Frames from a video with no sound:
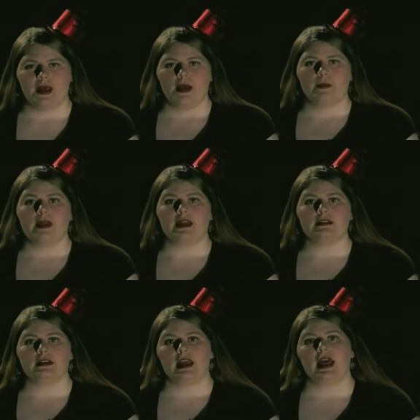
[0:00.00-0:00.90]
But,
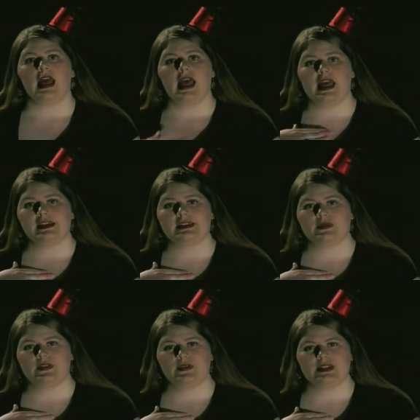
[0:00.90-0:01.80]
as
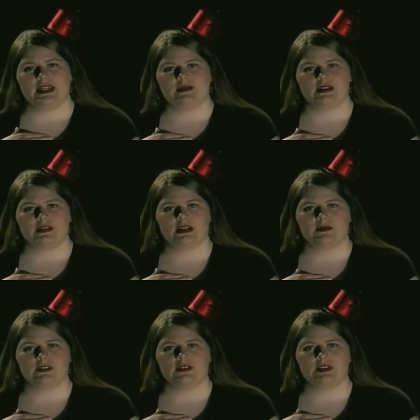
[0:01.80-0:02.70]
someone who is named after
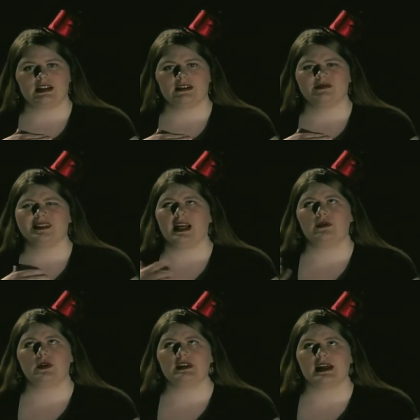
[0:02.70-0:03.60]
number 13, I've
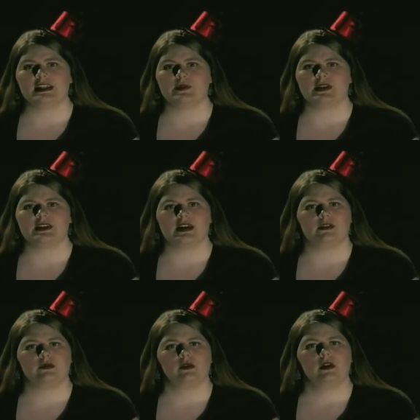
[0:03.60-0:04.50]
always asked myself,
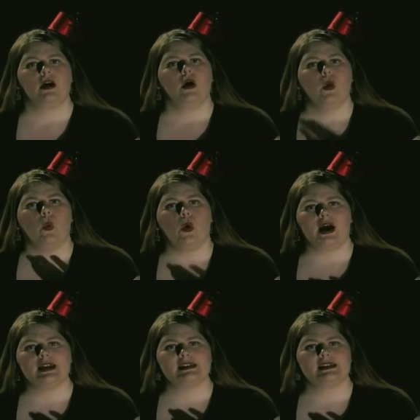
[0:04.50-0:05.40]

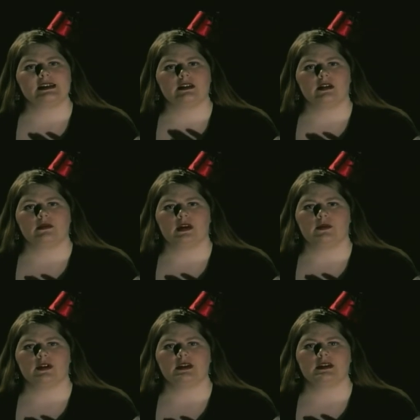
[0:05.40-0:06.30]
why is this
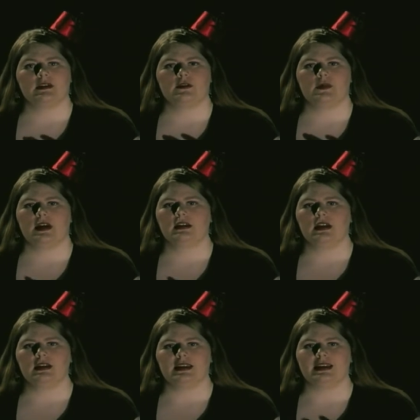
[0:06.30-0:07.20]
number considered to be unlucky?